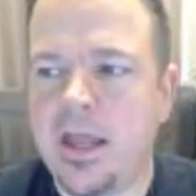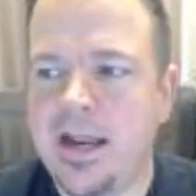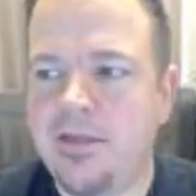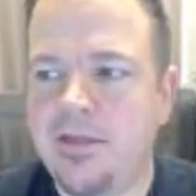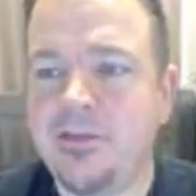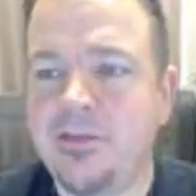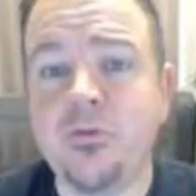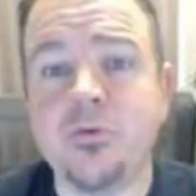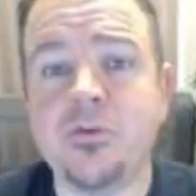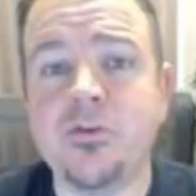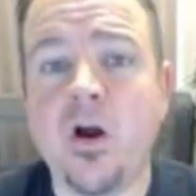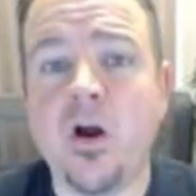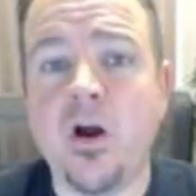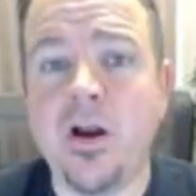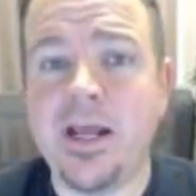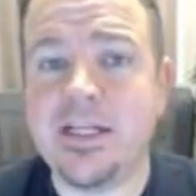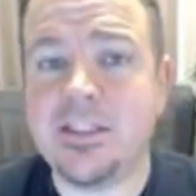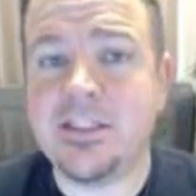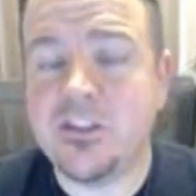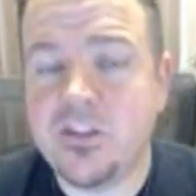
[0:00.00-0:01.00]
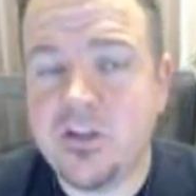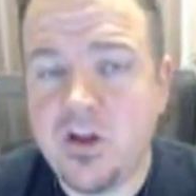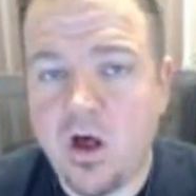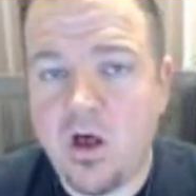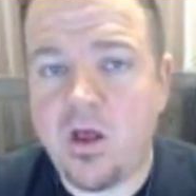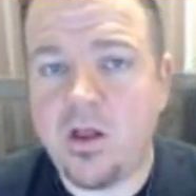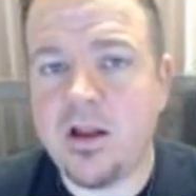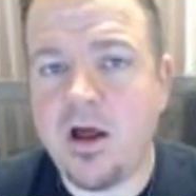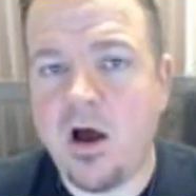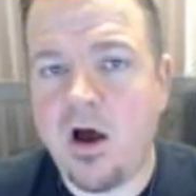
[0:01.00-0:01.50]
Now this one's already
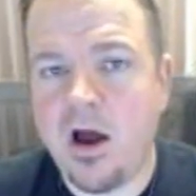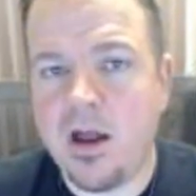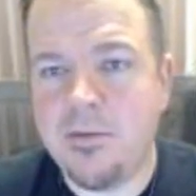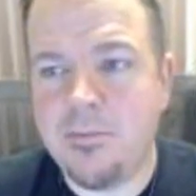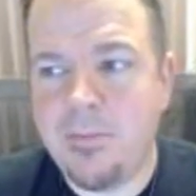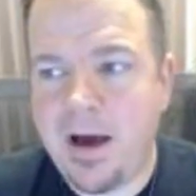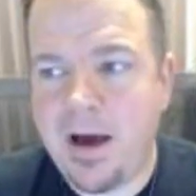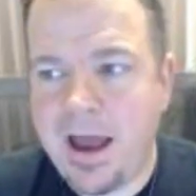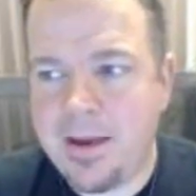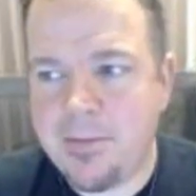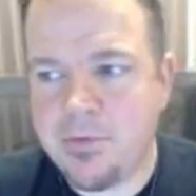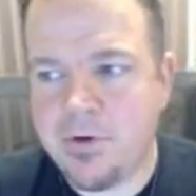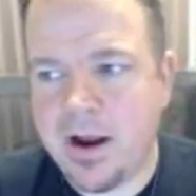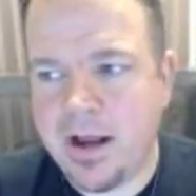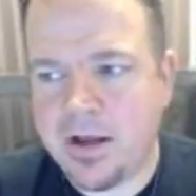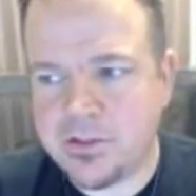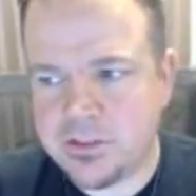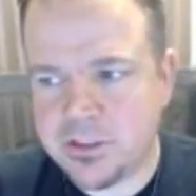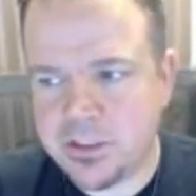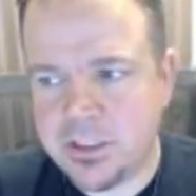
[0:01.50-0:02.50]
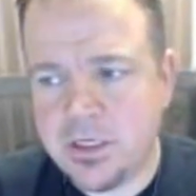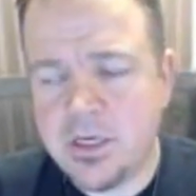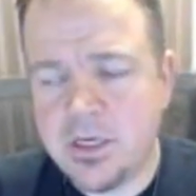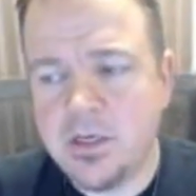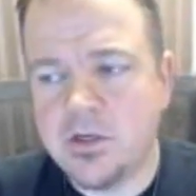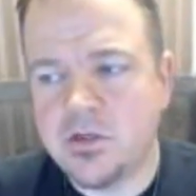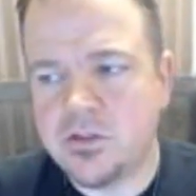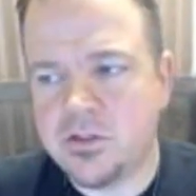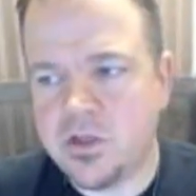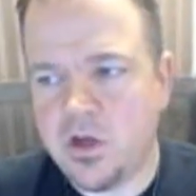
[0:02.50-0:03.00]
installed on my browser,
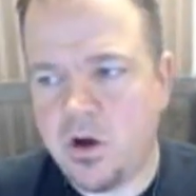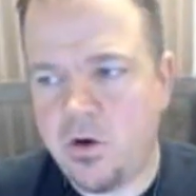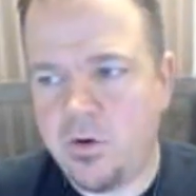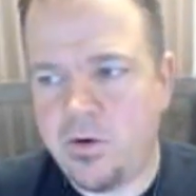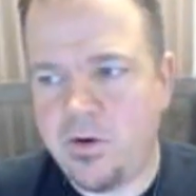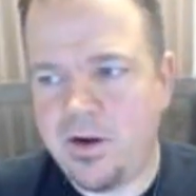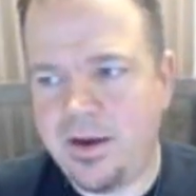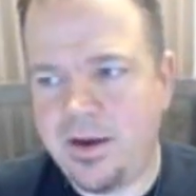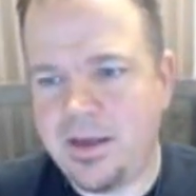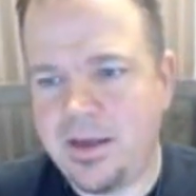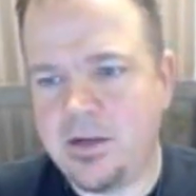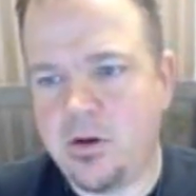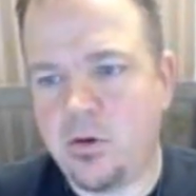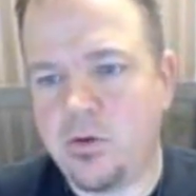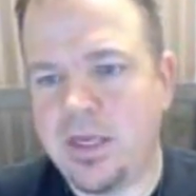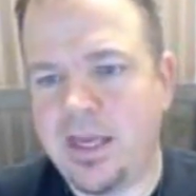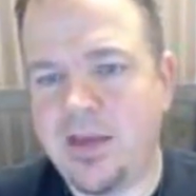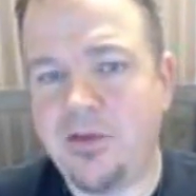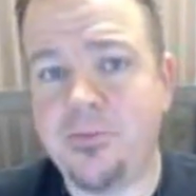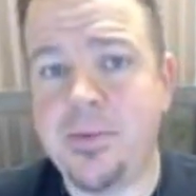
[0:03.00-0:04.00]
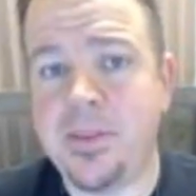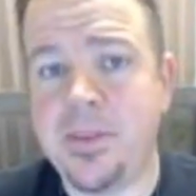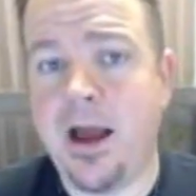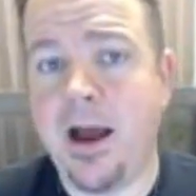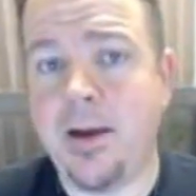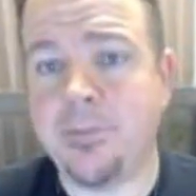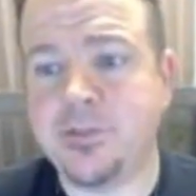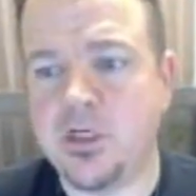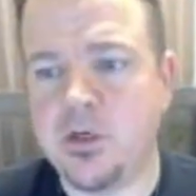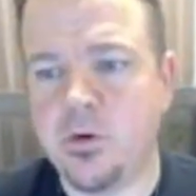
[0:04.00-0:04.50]
so it only gives me the
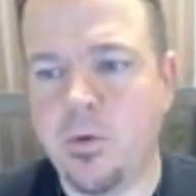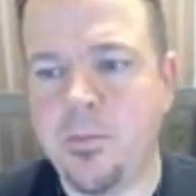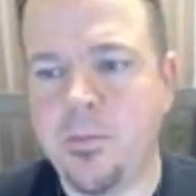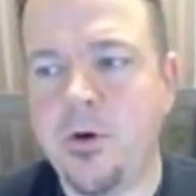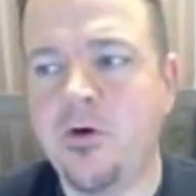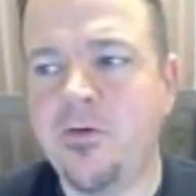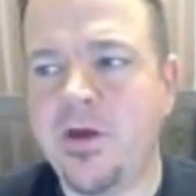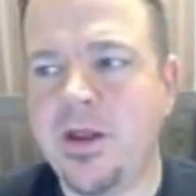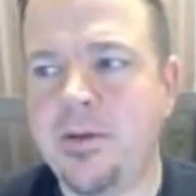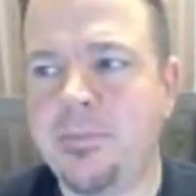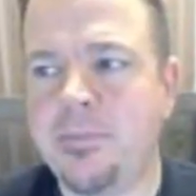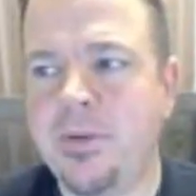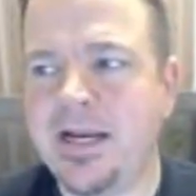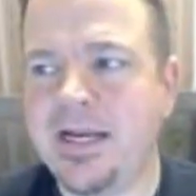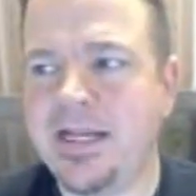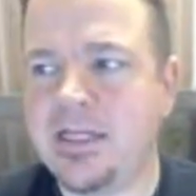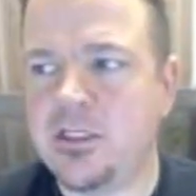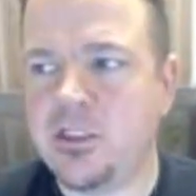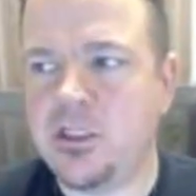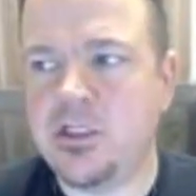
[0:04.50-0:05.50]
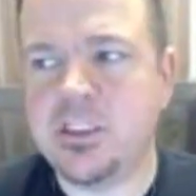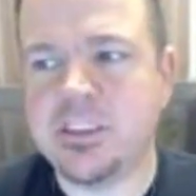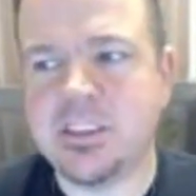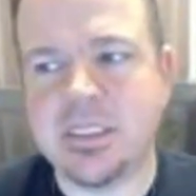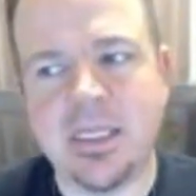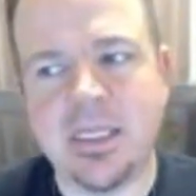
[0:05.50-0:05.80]
option to remove it, but you just